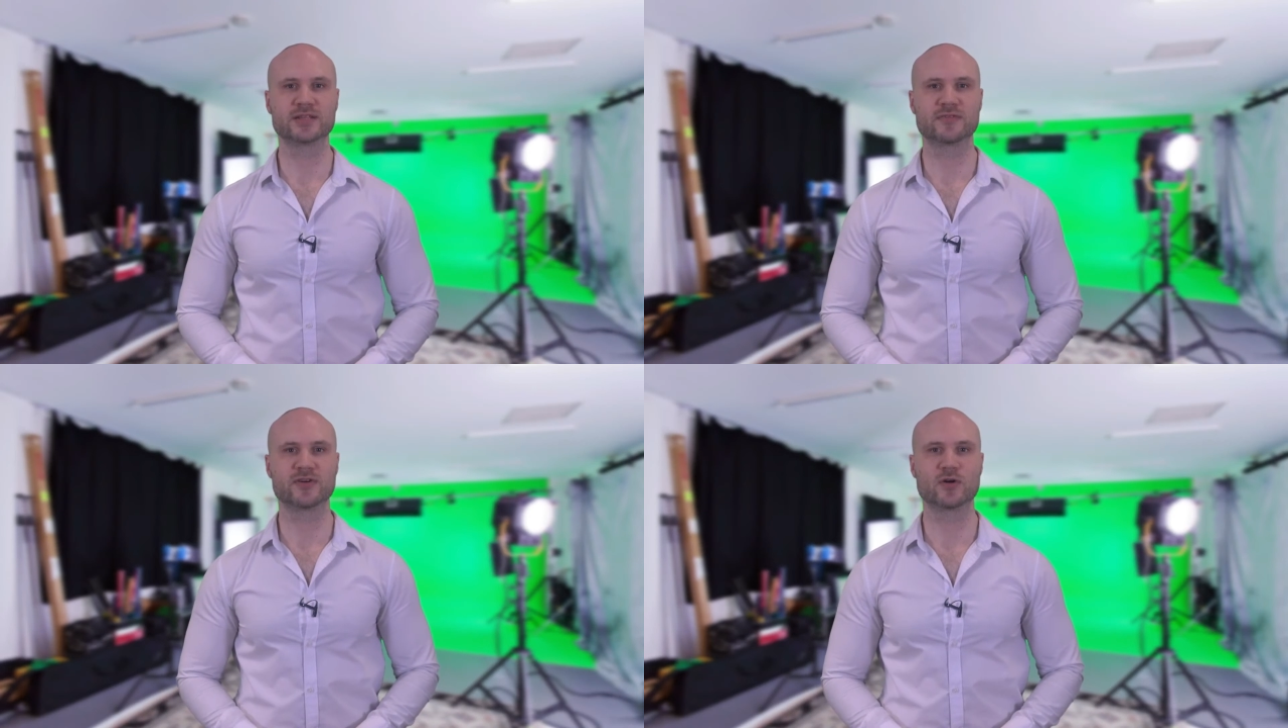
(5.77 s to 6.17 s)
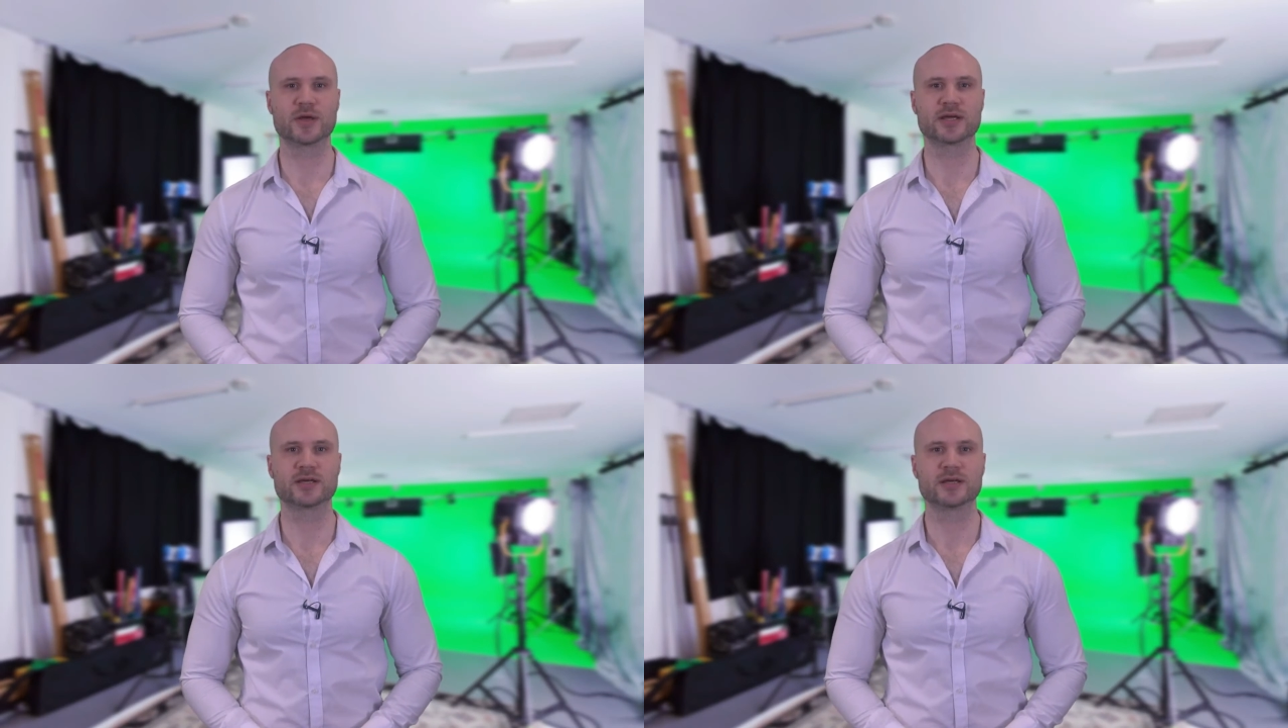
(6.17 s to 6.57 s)
the
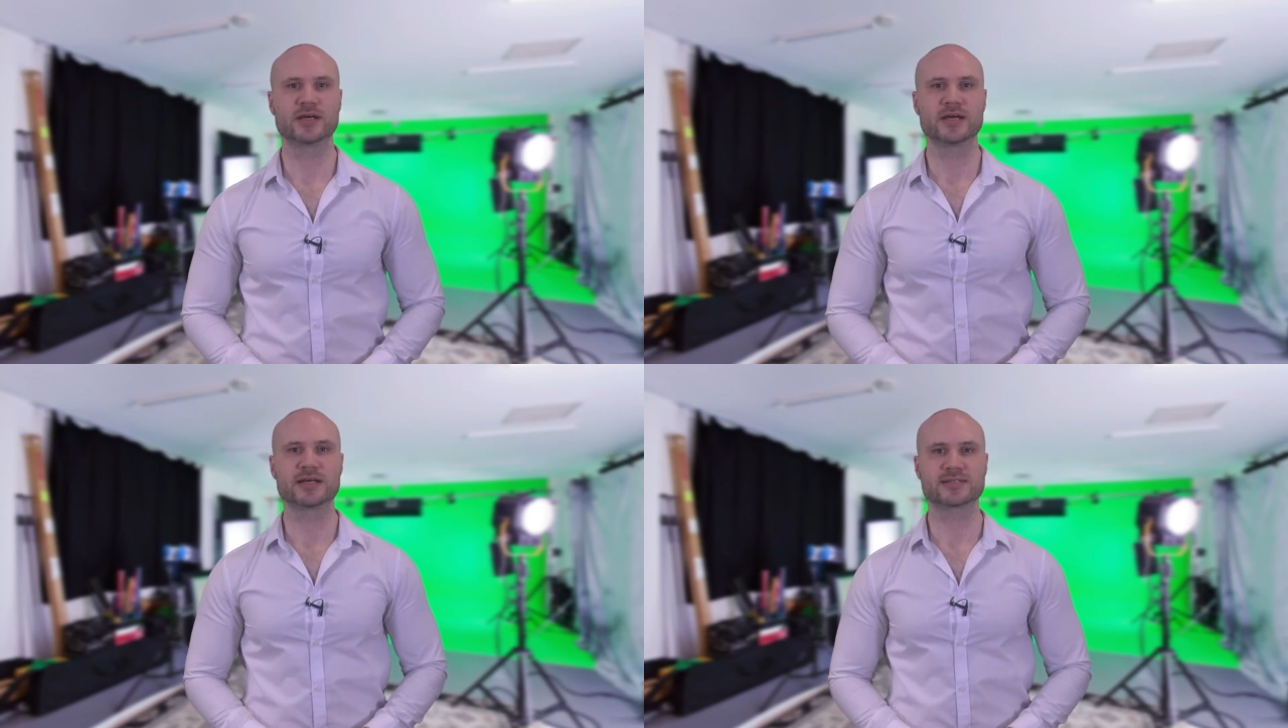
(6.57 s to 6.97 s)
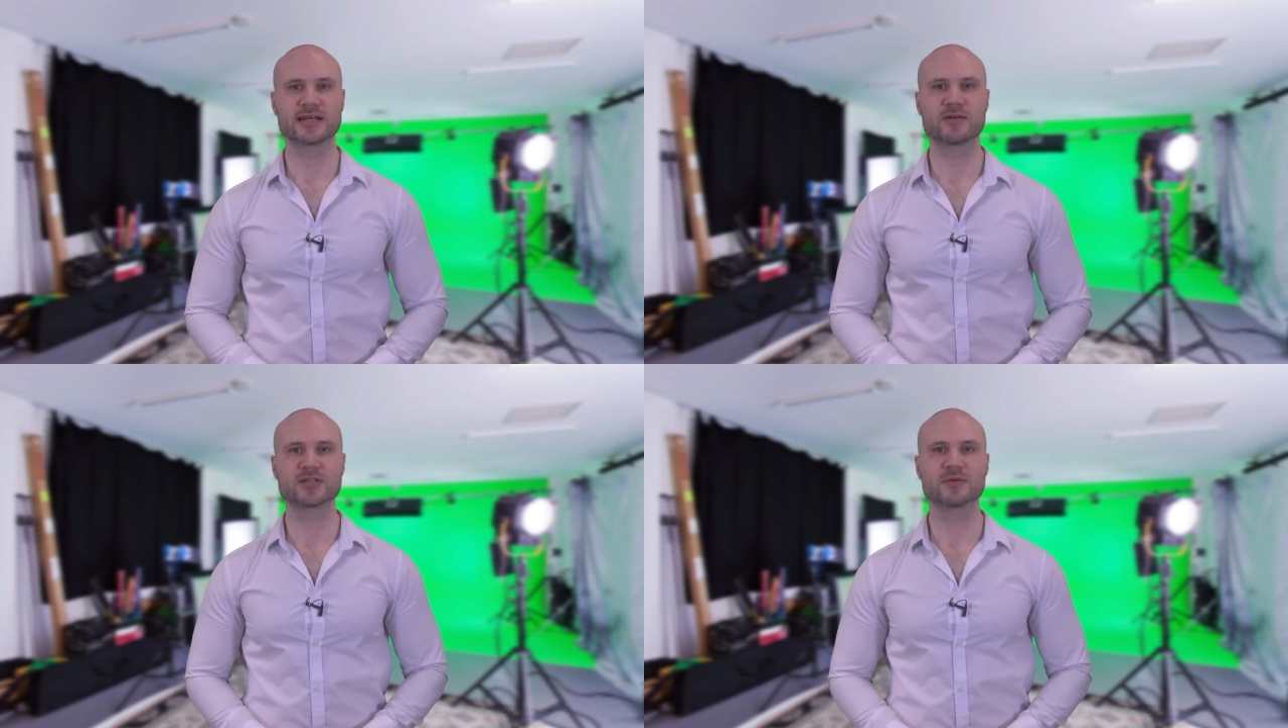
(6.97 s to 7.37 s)
filming, it's
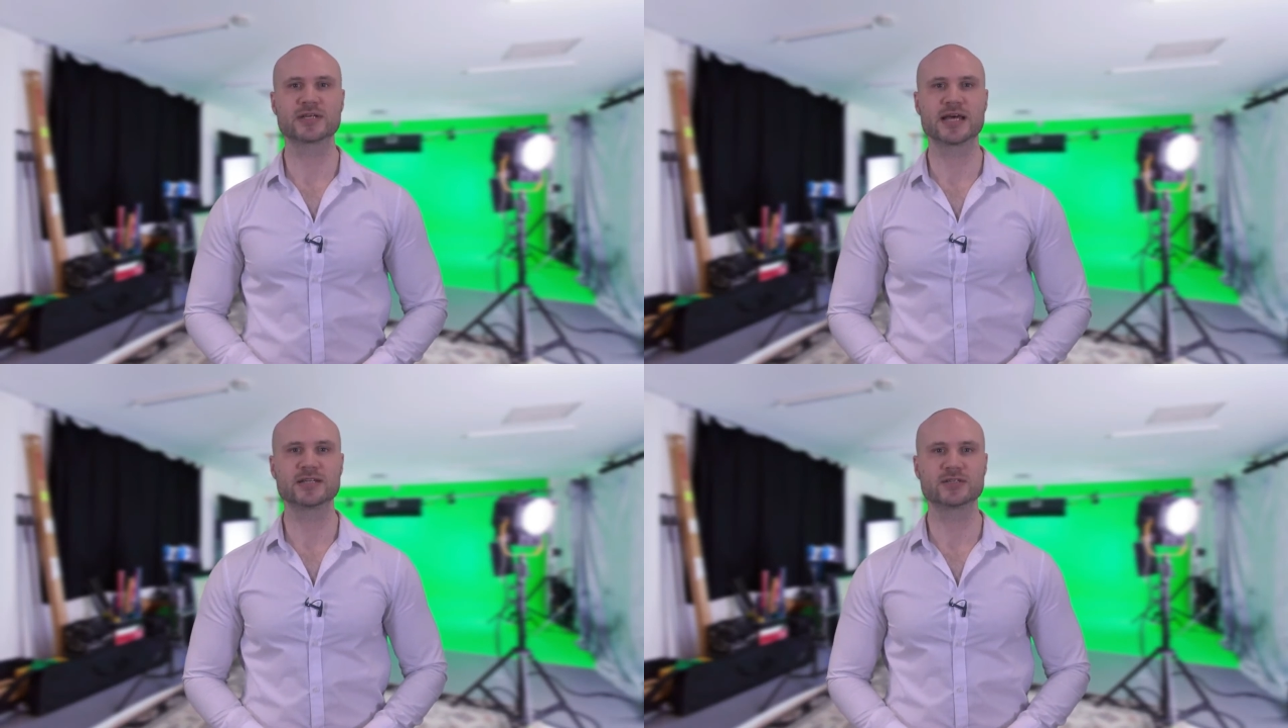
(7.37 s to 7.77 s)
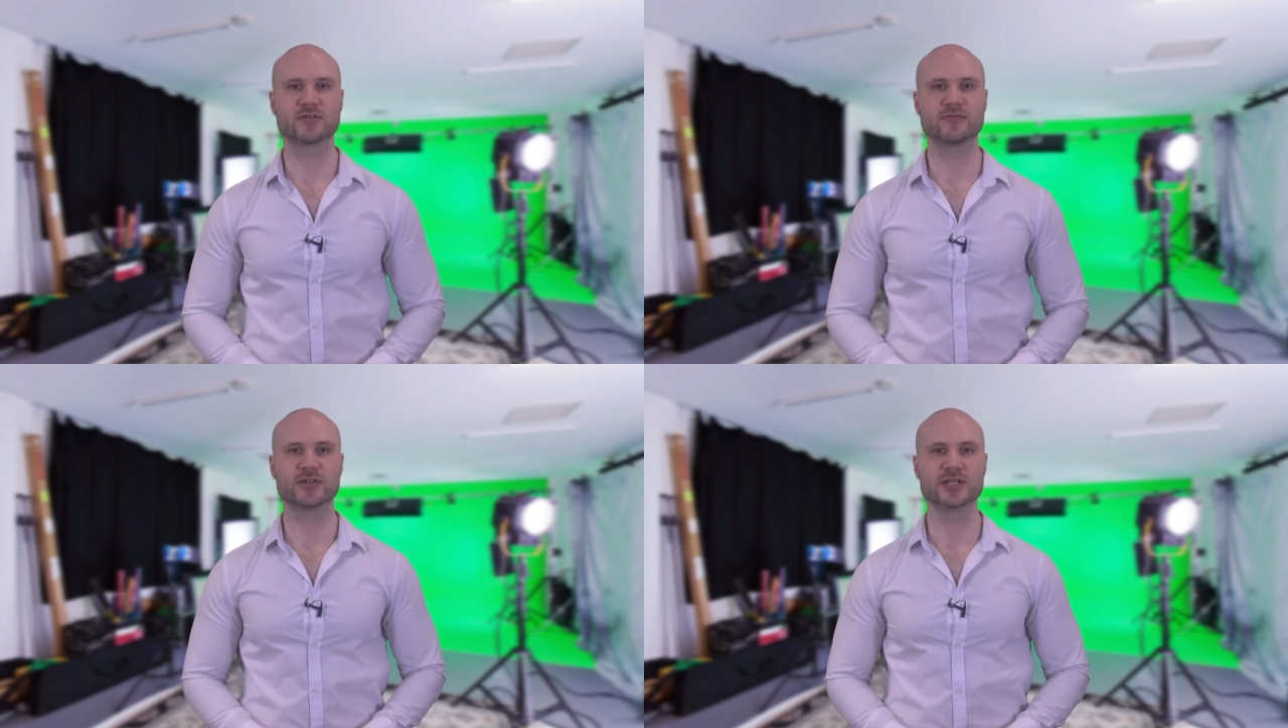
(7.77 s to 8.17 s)
now time to edit your
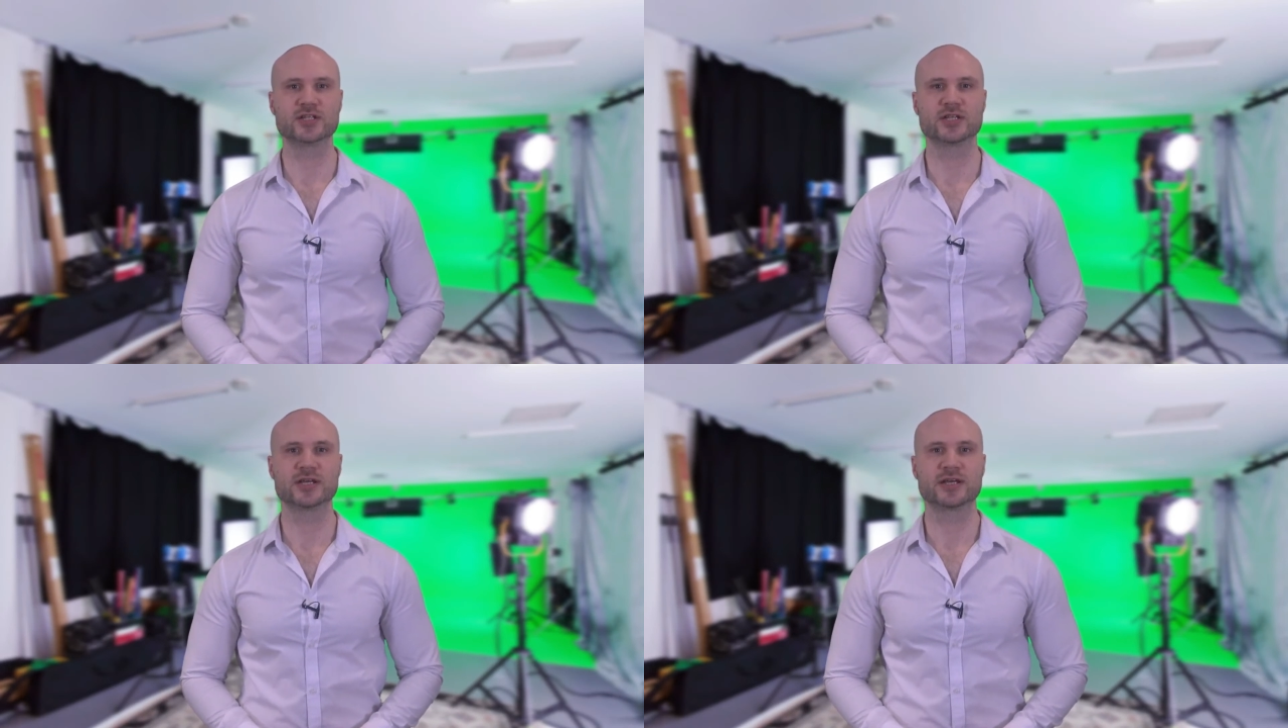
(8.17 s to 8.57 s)
footage,